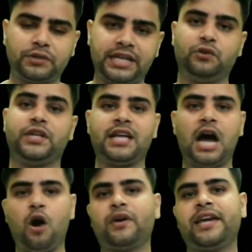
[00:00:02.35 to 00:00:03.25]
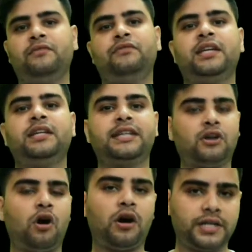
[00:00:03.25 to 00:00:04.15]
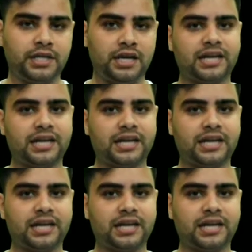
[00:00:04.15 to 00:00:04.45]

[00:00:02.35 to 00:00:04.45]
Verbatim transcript: to tell you that how can we record